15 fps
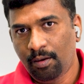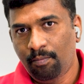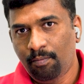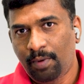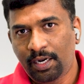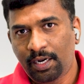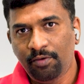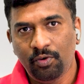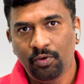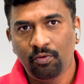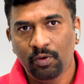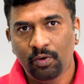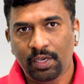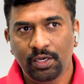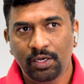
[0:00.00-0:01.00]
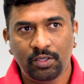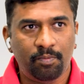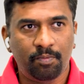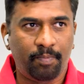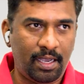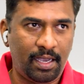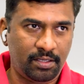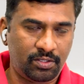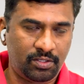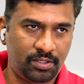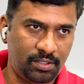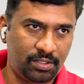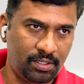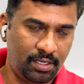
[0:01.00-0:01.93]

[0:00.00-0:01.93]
But if you look into the past,